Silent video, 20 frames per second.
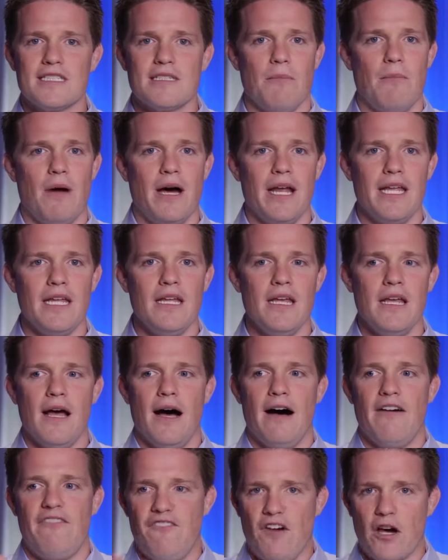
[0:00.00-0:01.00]
some money,
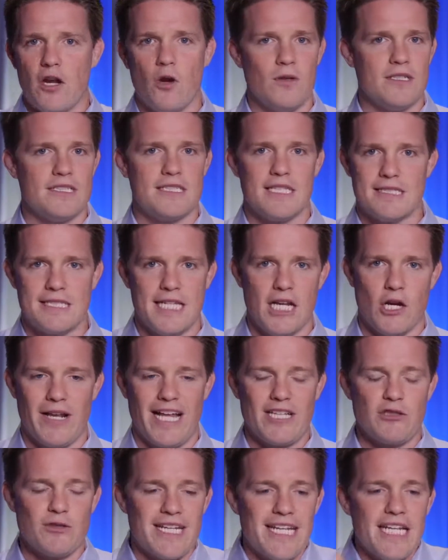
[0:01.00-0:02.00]
a funnel is the secret.
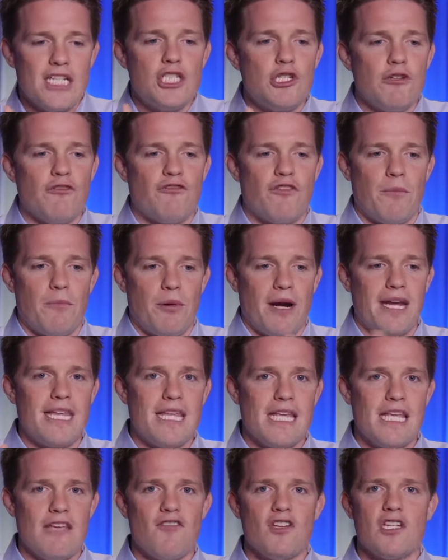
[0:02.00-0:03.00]
That's what gets you from
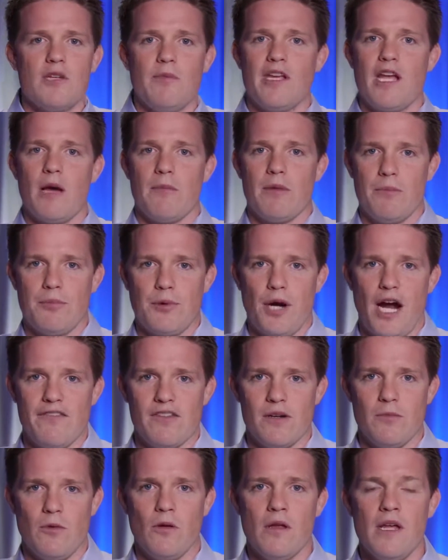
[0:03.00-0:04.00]
breaking even to becoming
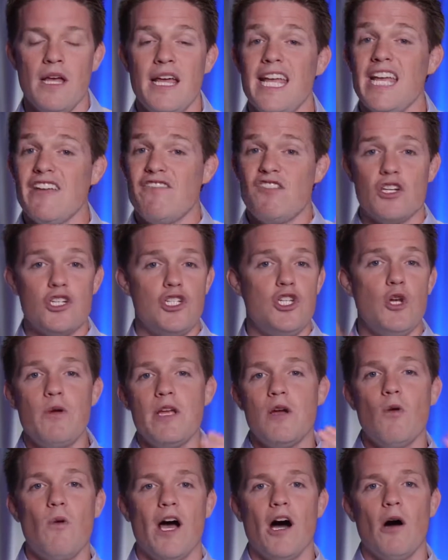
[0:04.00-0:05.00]
profitable. If you're
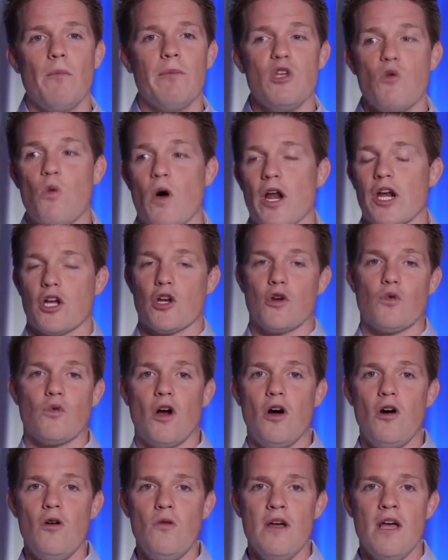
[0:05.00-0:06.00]
doing well, but you want to
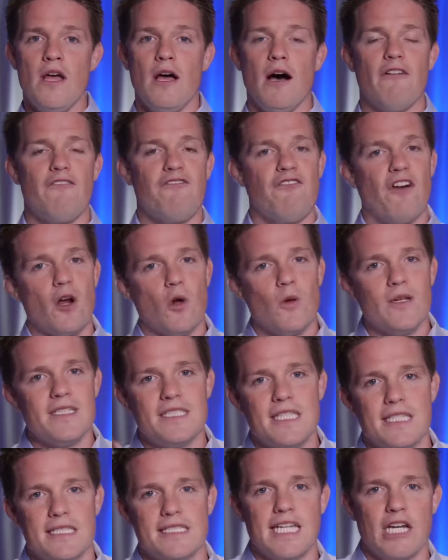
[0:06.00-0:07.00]
grow, a funnel
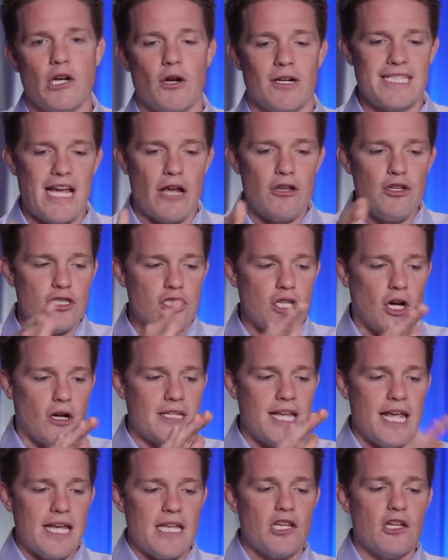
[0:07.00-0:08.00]
is the secret. It's how you
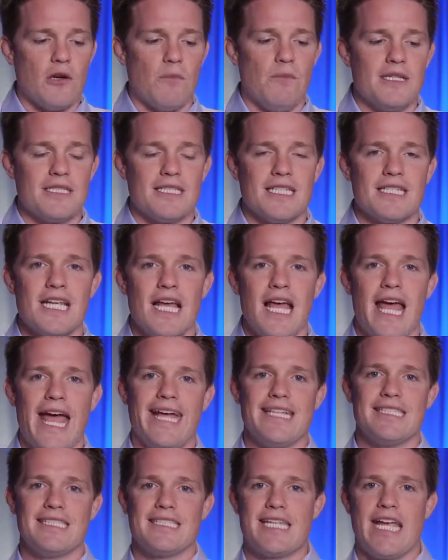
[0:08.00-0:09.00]
start taking your business
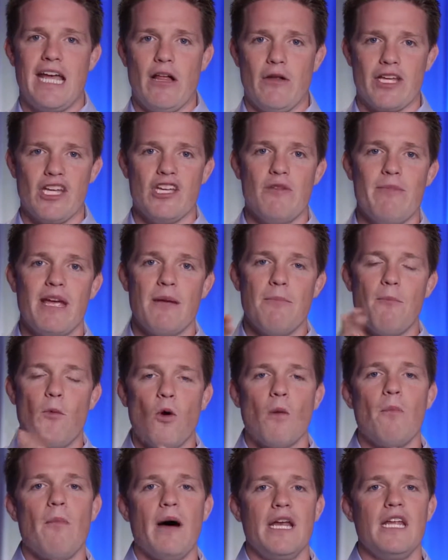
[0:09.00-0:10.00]
and scaling it. You make
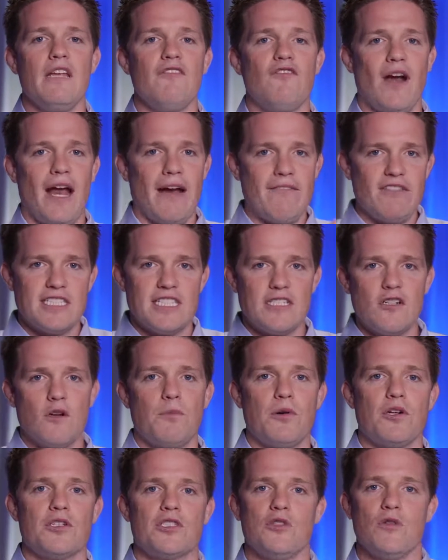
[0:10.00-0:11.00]
more money for every single
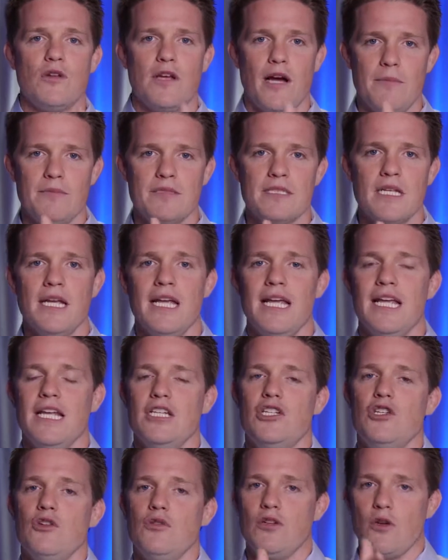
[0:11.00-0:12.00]
person who comes
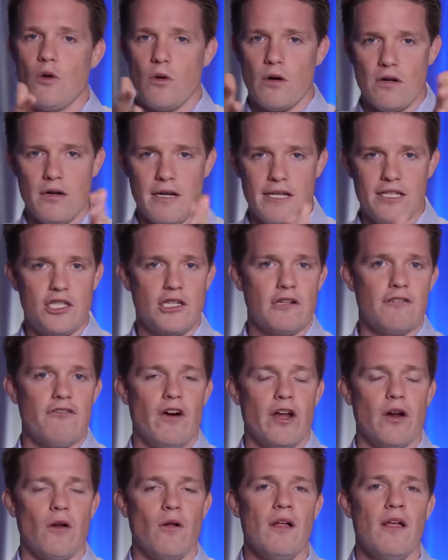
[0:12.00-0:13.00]
into your
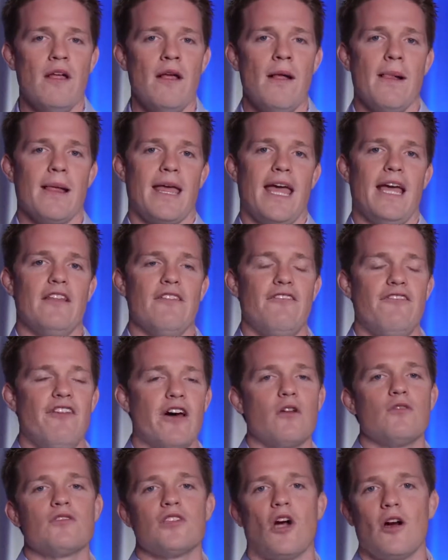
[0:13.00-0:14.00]
funnel. Okay, the
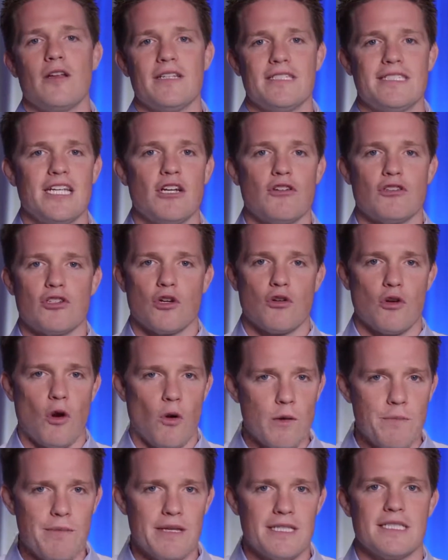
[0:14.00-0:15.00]
funnels are the secret to
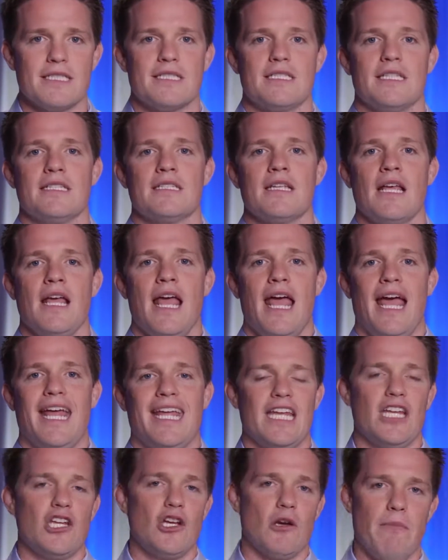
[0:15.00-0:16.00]
growing businesses
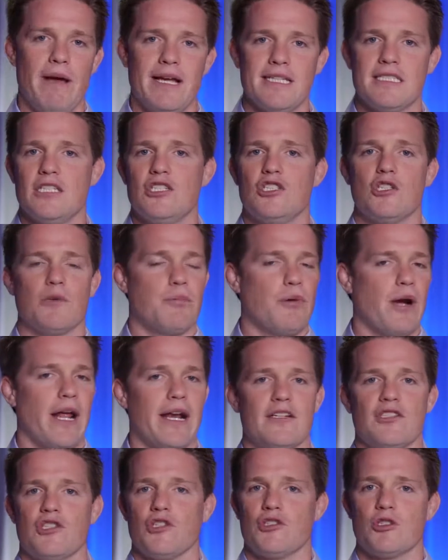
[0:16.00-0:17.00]
and getting your message, your
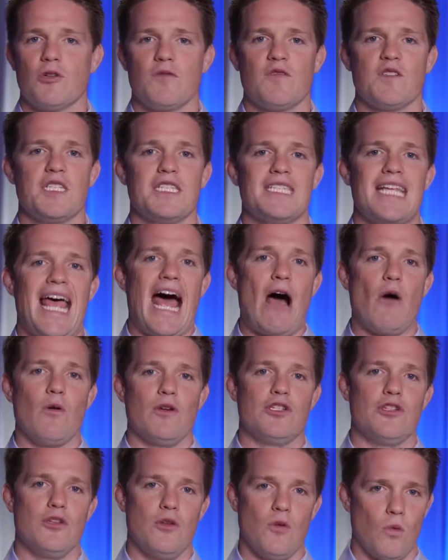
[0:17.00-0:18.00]
products, your services out
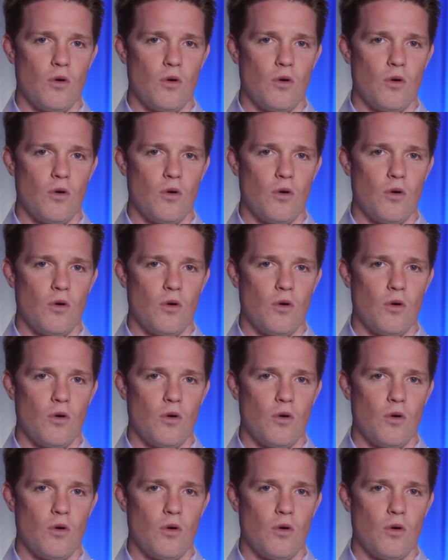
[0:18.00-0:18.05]
into the